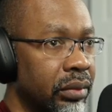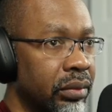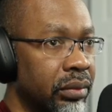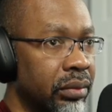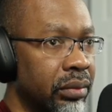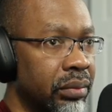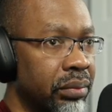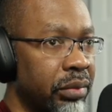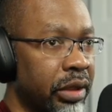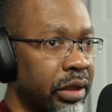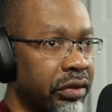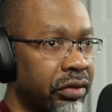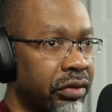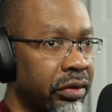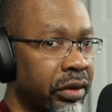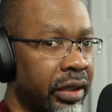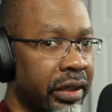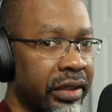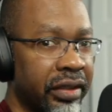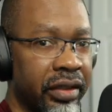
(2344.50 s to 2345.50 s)
make sure I
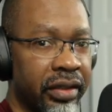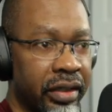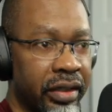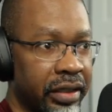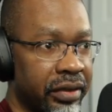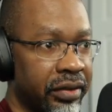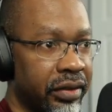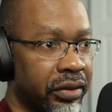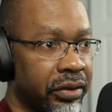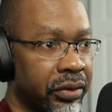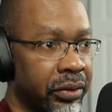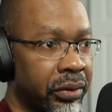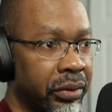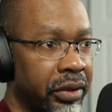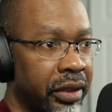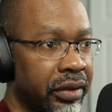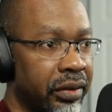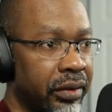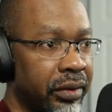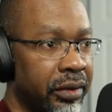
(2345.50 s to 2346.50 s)
connect it
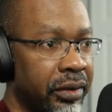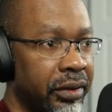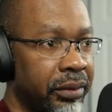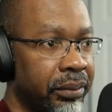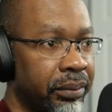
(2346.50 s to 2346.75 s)
correctly.